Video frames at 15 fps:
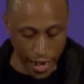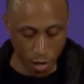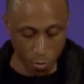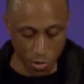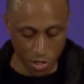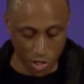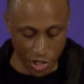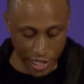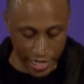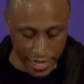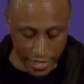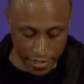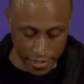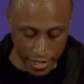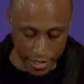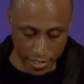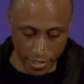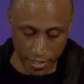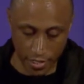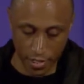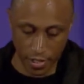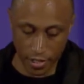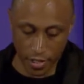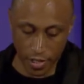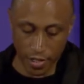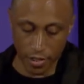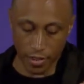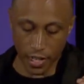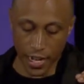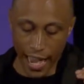it was Jesus
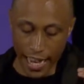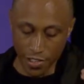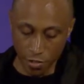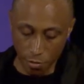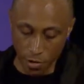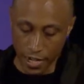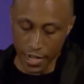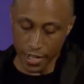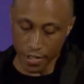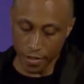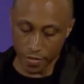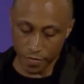the Nazarene,